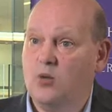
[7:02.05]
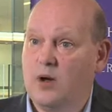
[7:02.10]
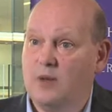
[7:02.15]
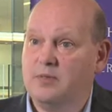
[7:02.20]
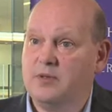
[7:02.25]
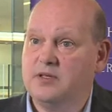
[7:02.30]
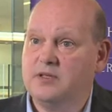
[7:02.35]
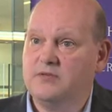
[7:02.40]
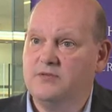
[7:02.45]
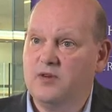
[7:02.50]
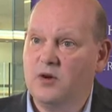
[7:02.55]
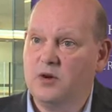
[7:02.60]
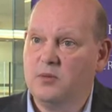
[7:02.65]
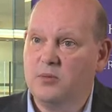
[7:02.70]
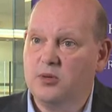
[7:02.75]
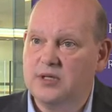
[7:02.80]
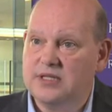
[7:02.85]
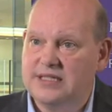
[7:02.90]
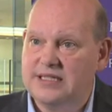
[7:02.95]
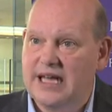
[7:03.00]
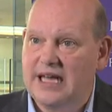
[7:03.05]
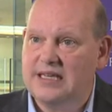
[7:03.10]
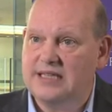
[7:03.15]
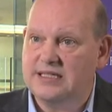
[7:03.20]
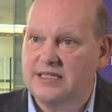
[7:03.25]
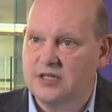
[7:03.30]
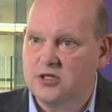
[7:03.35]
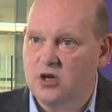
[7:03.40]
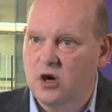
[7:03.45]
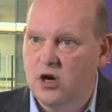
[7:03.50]
weapons very
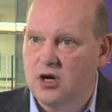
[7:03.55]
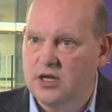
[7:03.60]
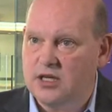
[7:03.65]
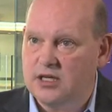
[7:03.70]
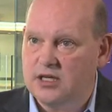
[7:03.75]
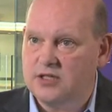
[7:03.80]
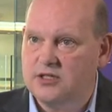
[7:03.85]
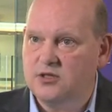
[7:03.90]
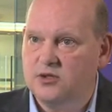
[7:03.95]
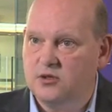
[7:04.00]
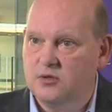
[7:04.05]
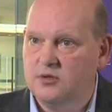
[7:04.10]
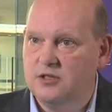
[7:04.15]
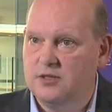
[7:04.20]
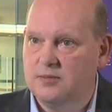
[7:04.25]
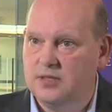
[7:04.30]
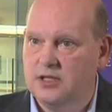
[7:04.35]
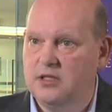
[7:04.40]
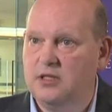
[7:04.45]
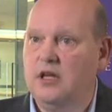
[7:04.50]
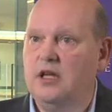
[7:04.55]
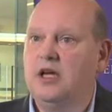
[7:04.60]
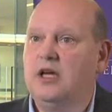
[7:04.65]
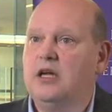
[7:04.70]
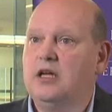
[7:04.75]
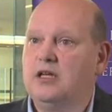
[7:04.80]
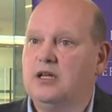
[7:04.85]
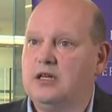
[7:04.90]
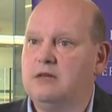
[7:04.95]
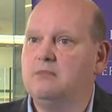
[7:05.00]
precise and targeted, so you limit
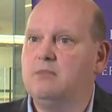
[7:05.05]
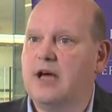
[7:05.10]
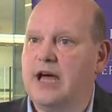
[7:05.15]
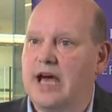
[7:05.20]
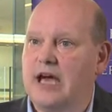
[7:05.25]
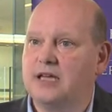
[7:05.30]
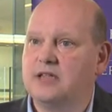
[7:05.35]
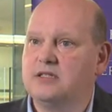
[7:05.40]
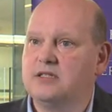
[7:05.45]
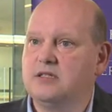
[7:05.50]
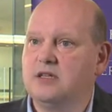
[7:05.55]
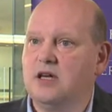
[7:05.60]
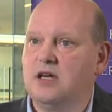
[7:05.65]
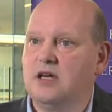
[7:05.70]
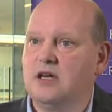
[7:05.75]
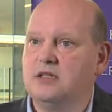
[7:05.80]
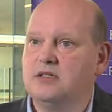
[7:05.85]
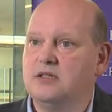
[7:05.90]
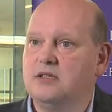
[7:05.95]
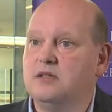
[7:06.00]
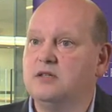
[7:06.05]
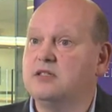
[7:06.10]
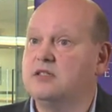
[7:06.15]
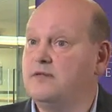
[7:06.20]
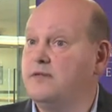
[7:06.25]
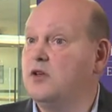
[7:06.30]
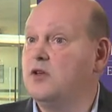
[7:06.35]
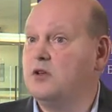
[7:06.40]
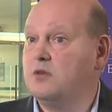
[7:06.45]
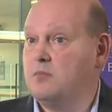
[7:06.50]
impacts to the
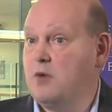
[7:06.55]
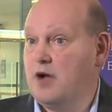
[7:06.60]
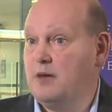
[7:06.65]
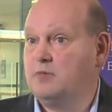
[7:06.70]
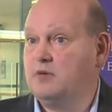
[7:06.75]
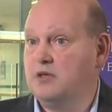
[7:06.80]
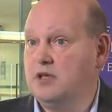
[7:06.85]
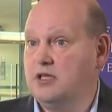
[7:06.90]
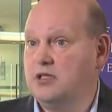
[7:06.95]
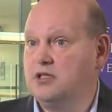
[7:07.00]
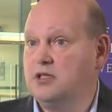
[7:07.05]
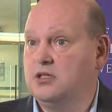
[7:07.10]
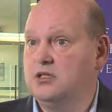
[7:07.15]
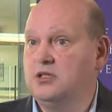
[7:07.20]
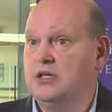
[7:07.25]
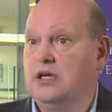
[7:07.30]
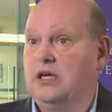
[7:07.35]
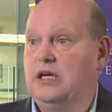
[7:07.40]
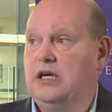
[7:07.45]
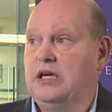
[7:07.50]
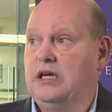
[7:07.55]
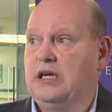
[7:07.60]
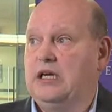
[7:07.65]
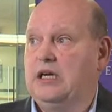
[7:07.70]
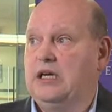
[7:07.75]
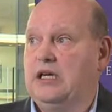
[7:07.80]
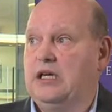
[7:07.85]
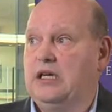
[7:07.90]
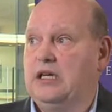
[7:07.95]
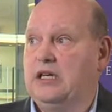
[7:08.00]
civilian population.
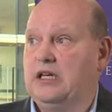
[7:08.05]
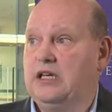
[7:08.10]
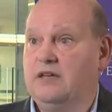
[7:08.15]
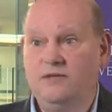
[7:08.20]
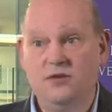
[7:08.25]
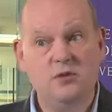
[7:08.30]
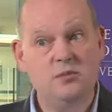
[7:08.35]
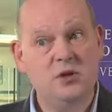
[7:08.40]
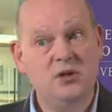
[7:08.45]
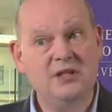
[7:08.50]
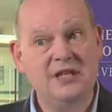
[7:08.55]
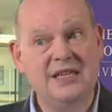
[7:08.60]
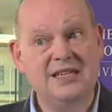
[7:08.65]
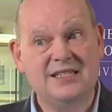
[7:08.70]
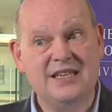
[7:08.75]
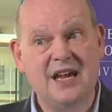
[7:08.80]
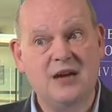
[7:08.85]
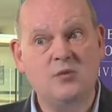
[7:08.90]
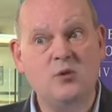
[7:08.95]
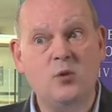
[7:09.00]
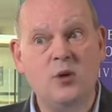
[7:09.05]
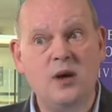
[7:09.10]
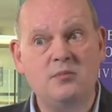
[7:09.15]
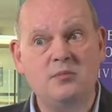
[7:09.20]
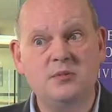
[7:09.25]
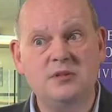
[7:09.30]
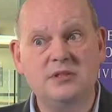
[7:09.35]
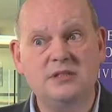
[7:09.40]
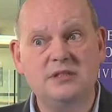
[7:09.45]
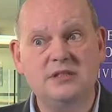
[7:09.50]
If you're building a cyber
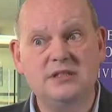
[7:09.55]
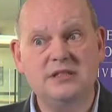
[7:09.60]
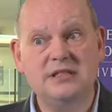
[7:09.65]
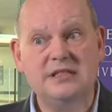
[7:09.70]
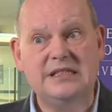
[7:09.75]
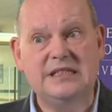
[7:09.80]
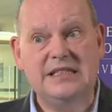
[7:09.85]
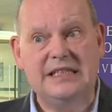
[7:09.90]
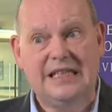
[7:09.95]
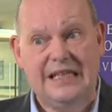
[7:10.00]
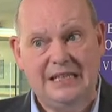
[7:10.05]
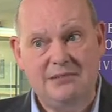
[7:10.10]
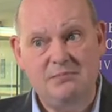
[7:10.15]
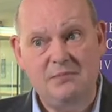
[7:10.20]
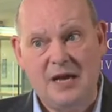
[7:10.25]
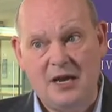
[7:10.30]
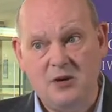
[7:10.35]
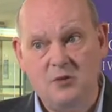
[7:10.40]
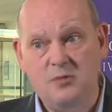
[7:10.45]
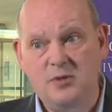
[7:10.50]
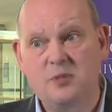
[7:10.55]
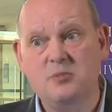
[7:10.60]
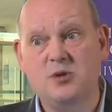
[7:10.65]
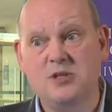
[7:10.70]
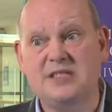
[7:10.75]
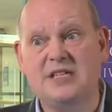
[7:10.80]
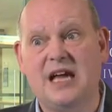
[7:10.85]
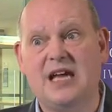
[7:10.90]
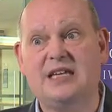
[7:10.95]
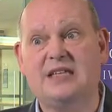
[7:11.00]
weapon, it better be
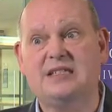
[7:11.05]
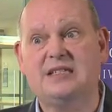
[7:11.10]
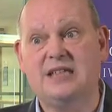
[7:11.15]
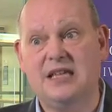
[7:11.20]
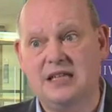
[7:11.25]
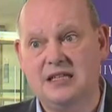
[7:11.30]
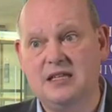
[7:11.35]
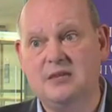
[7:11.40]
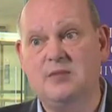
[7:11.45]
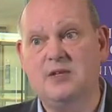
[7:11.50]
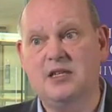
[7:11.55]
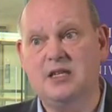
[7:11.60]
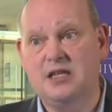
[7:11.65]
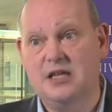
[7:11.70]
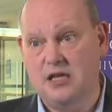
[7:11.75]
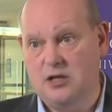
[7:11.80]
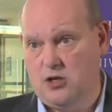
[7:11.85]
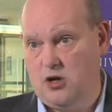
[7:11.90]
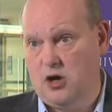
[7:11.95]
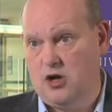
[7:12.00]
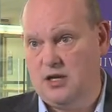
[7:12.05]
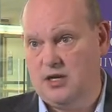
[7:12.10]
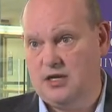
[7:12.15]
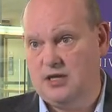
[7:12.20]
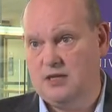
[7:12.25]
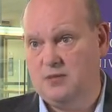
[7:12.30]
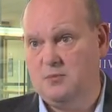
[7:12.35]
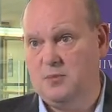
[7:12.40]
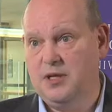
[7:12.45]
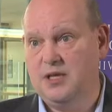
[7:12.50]
precise and limited and
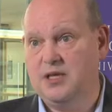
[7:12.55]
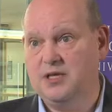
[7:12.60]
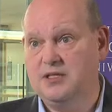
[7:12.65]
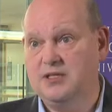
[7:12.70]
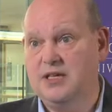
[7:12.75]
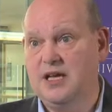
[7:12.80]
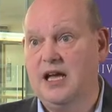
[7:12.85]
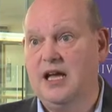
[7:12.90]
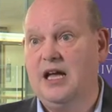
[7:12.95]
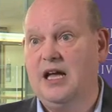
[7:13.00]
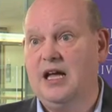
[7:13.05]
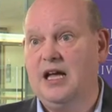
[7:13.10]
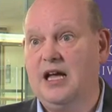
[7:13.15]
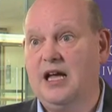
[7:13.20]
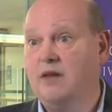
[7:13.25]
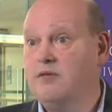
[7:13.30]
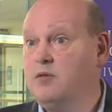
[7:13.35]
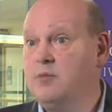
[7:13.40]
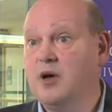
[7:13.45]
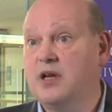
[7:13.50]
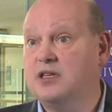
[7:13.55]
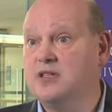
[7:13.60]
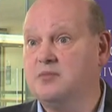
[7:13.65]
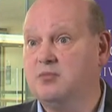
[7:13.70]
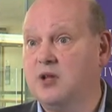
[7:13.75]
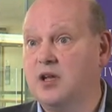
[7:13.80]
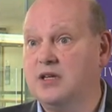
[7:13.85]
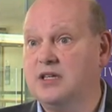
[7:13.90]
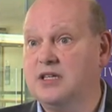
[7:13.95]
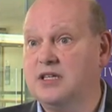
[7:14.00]
targeted, because everybody's
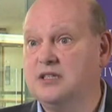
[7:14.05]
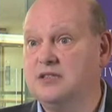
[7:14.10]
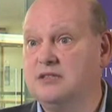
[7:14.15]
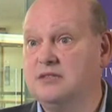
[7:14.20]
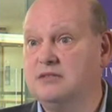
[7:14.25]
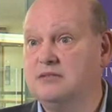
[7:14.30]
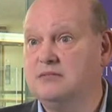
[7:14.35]
plugged in